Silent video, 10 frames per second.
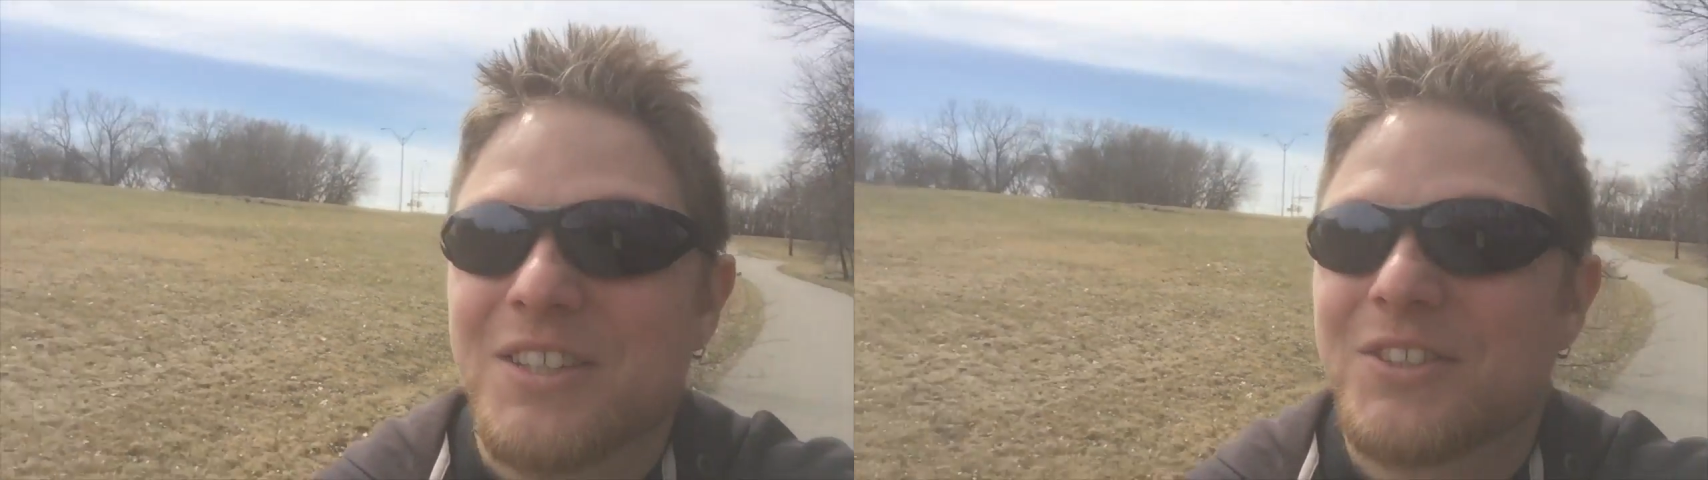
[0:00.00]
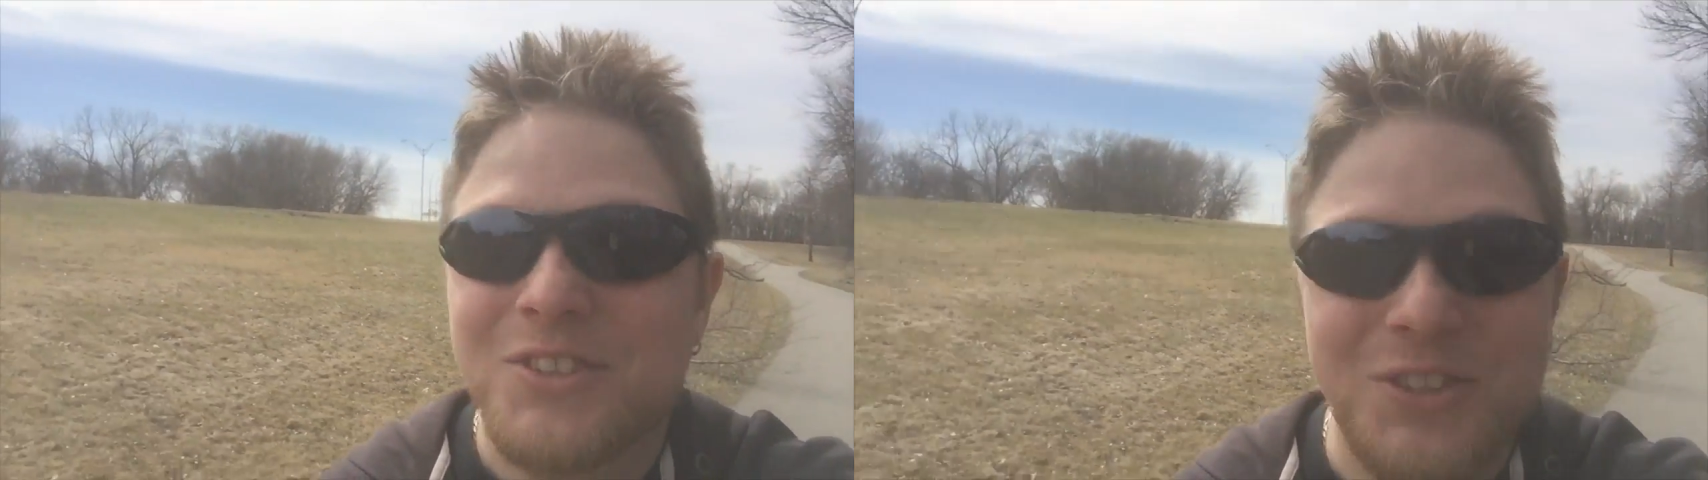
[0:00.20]

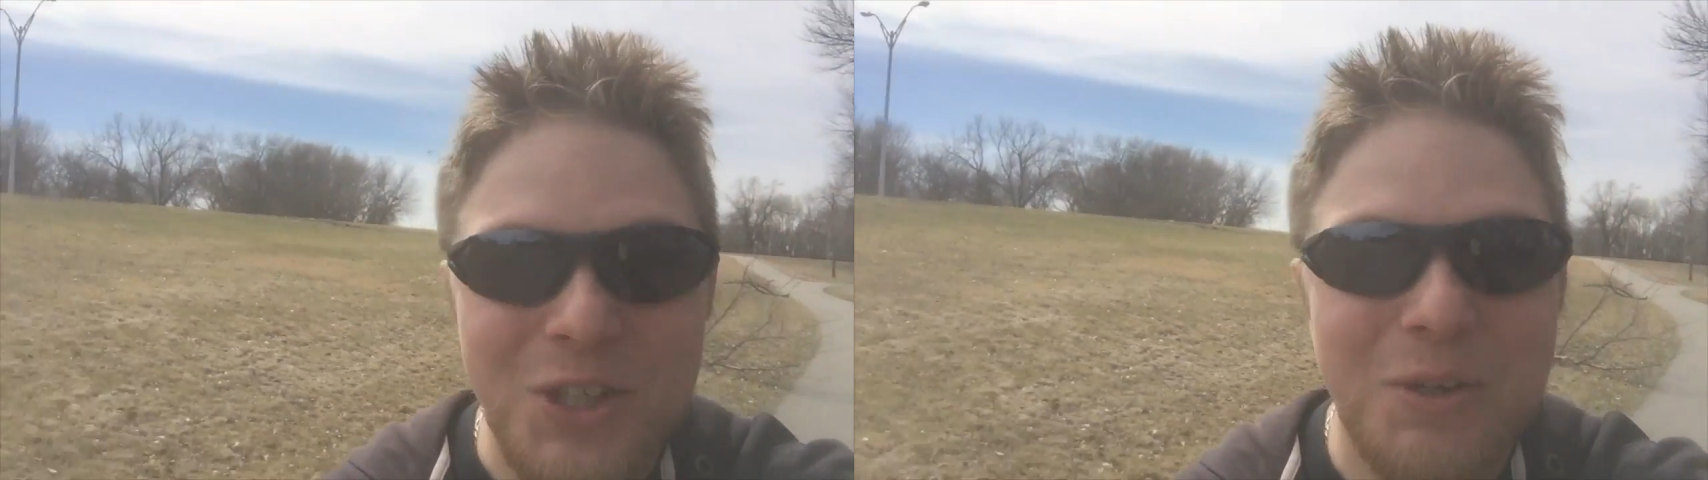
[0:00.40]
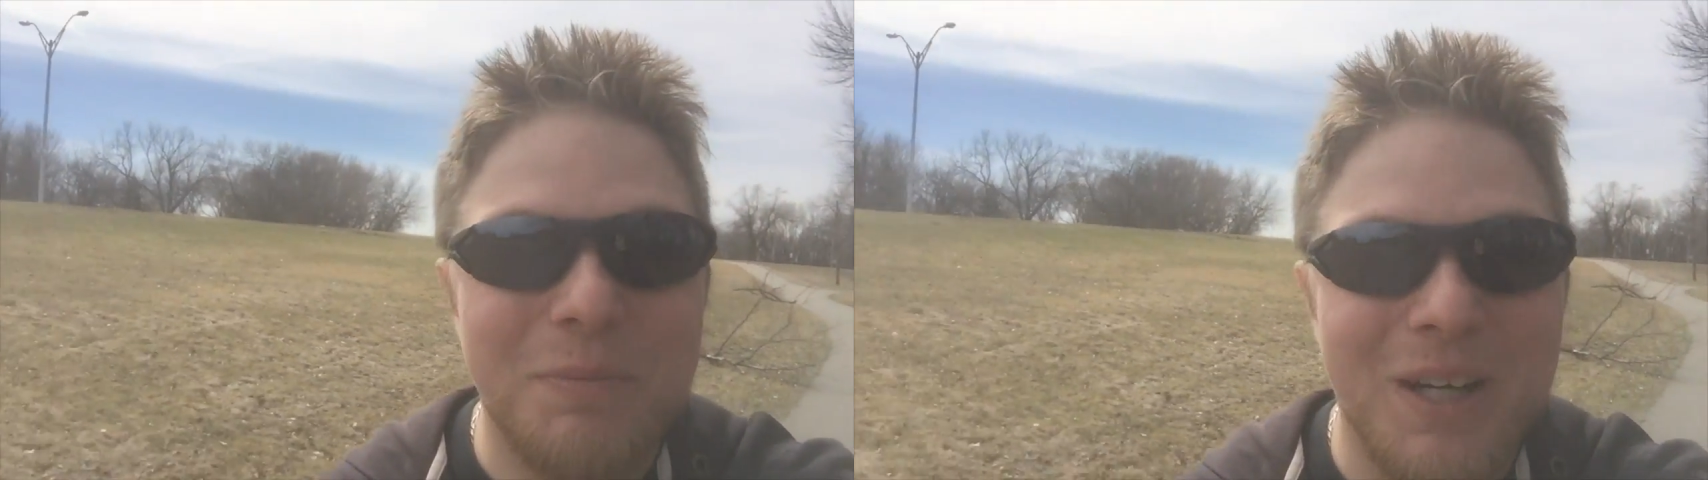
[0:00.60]

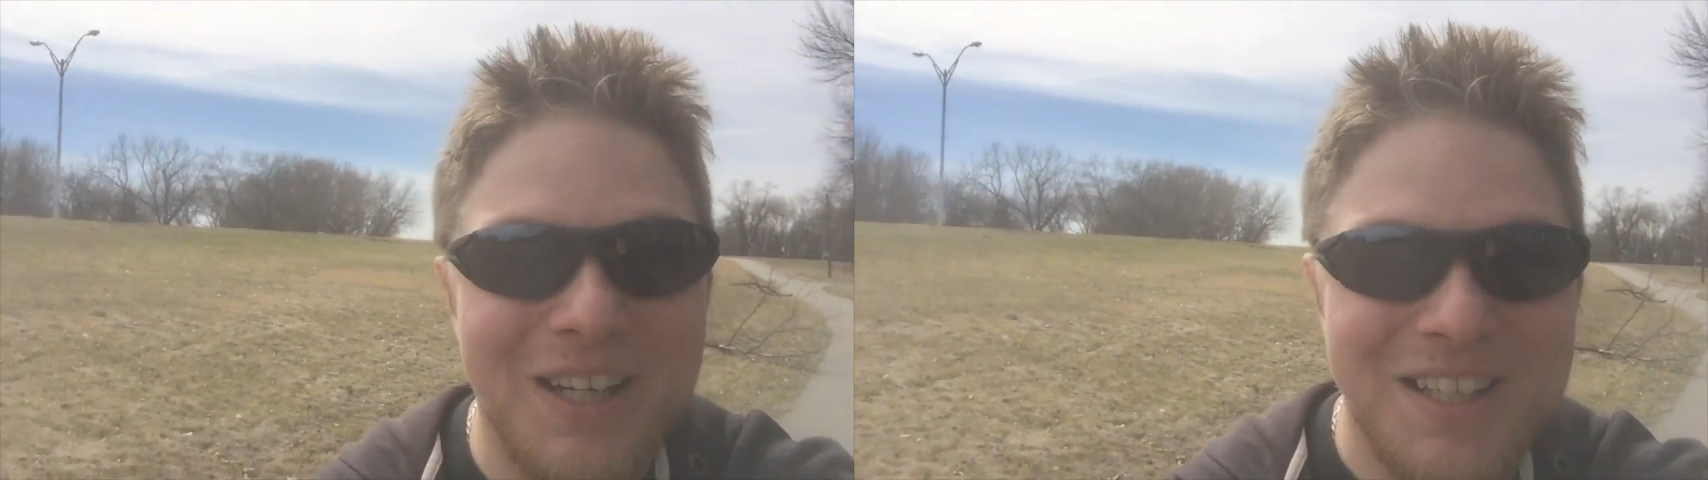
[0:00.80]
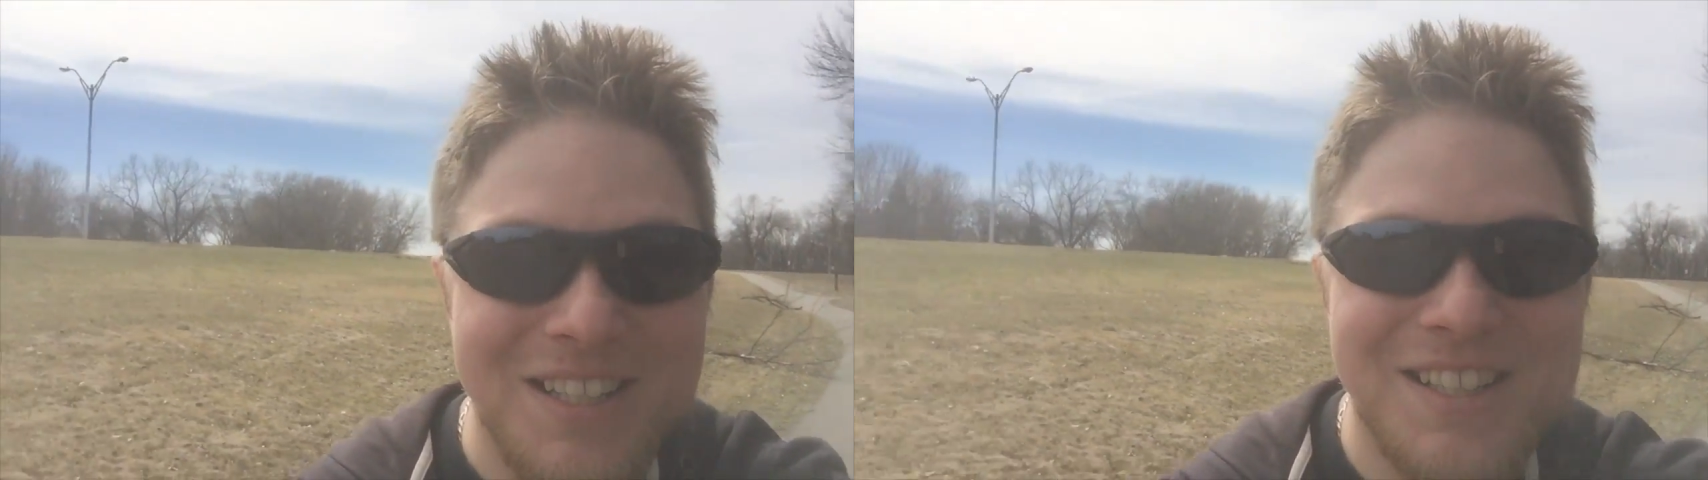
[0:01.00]

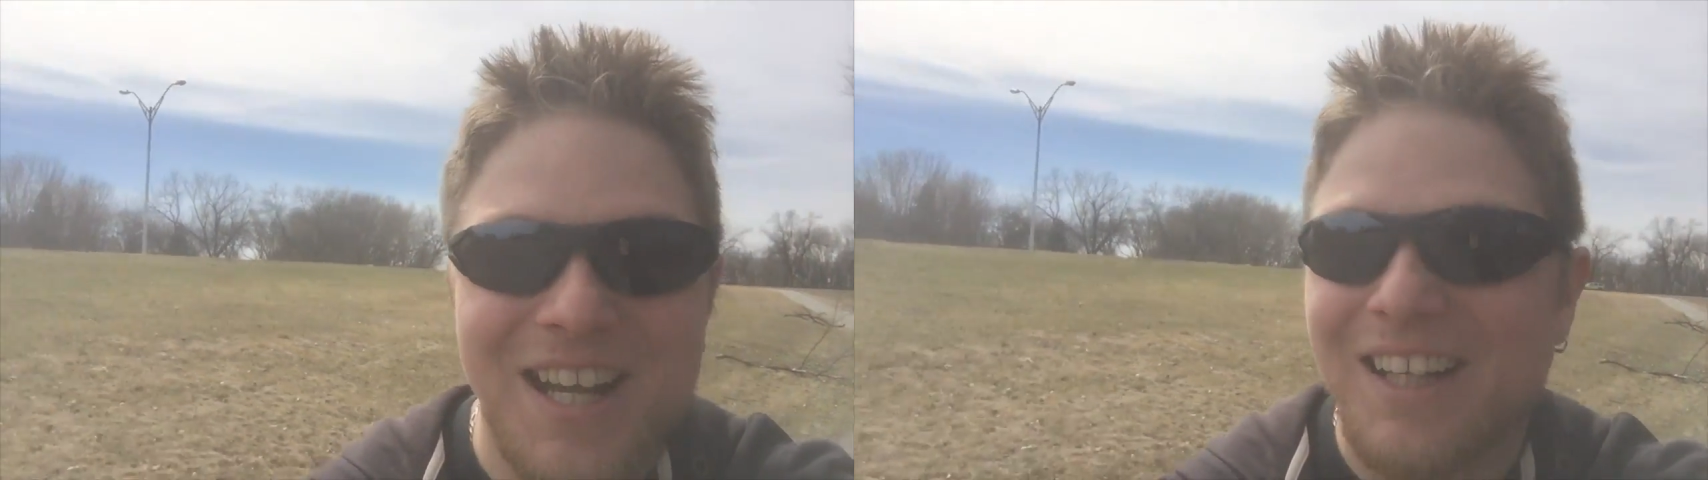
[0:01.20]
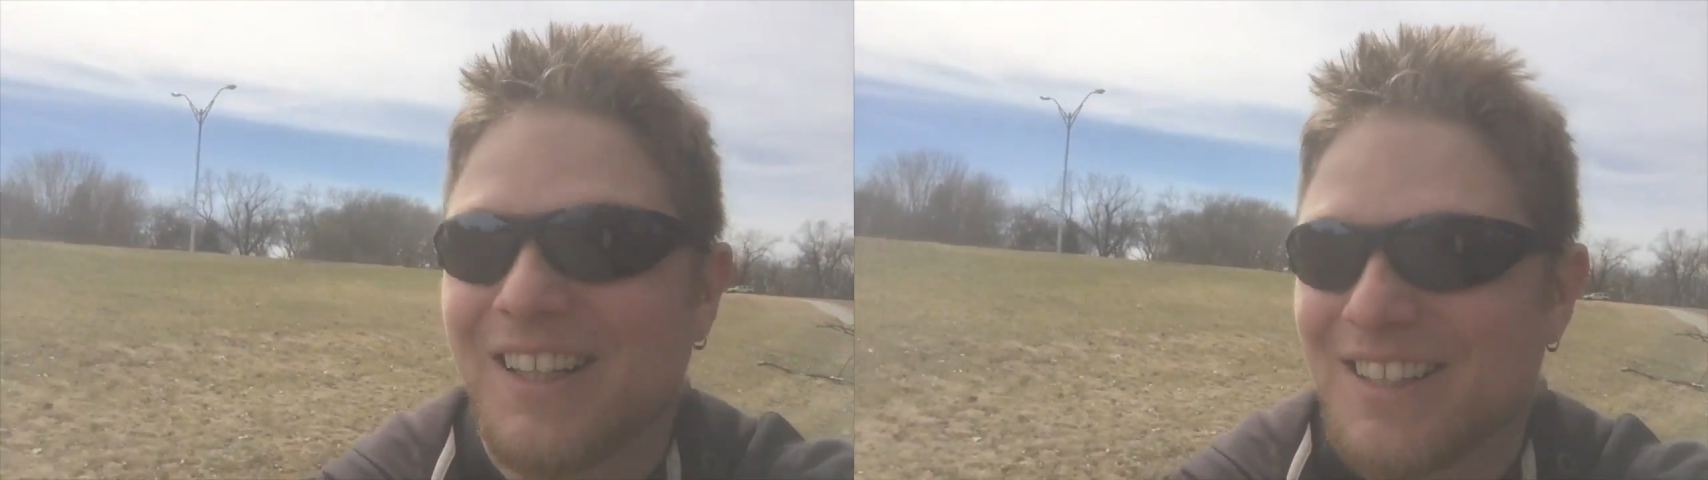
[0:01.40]
super
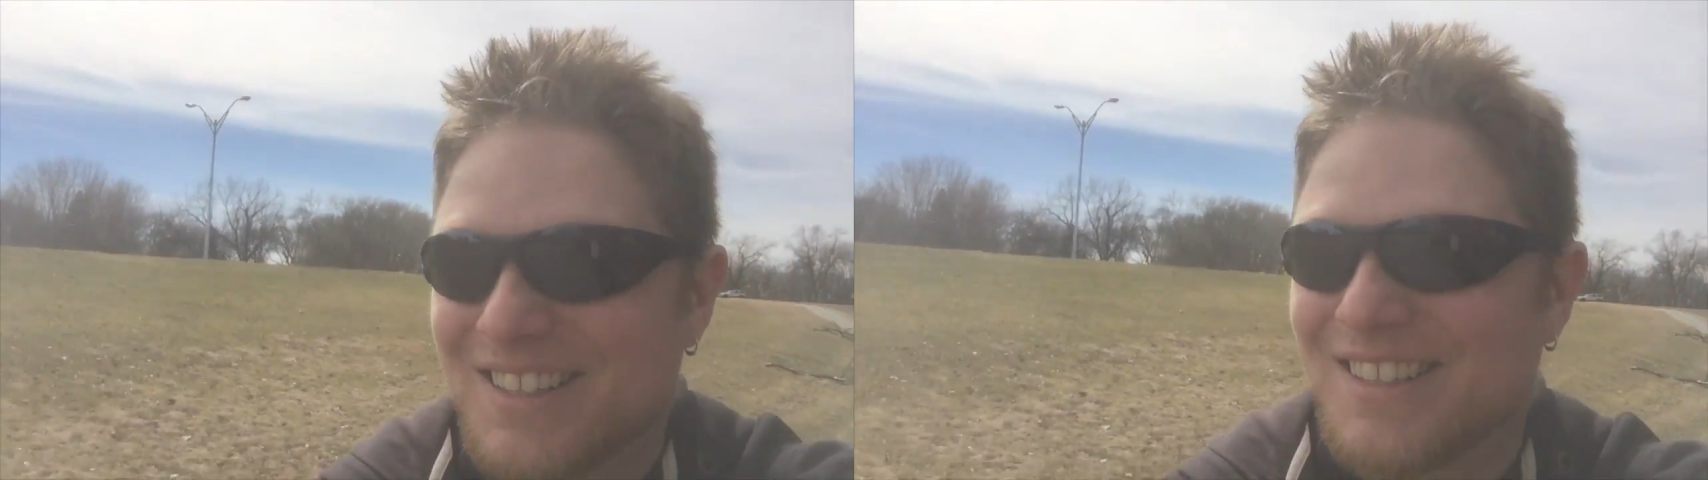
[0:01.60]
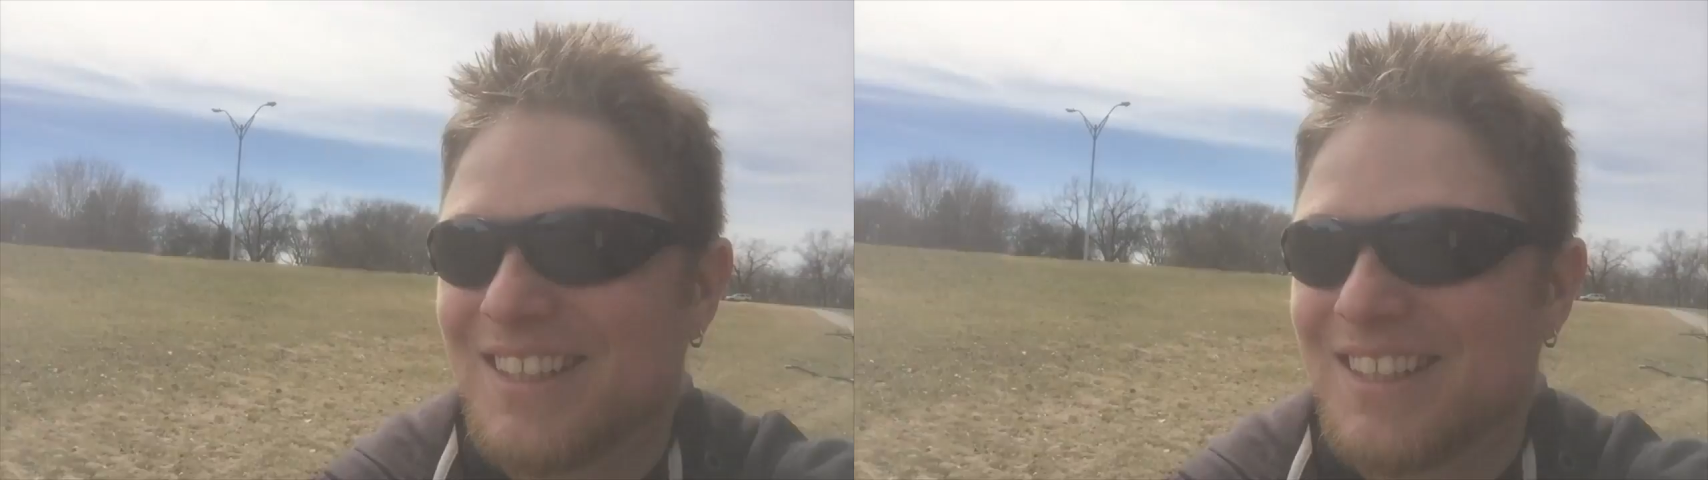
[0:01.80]
jealous.